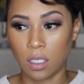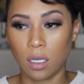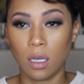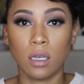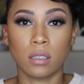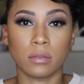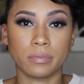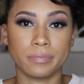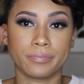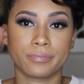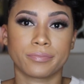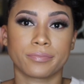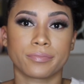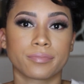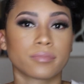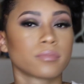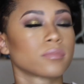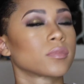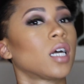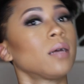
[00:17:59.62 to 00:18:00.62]
Oh,
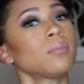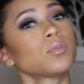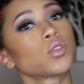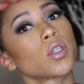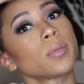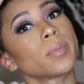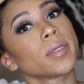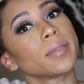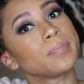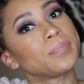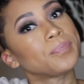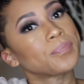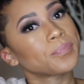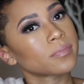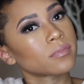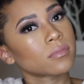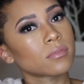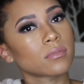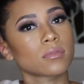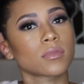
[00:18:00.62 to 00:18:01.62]
I'm tripping.
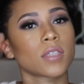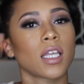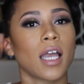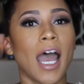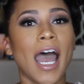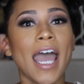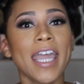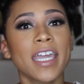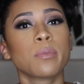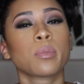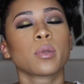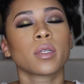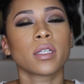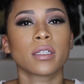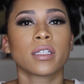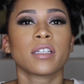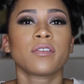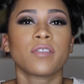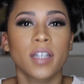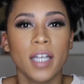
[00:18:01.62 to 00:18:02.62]
I
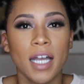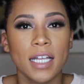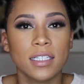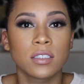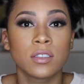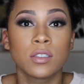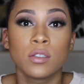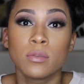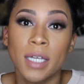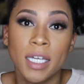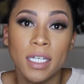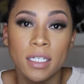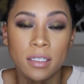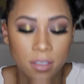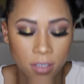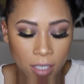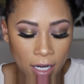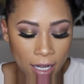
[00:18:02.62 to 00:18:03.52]
completely forgot to do my under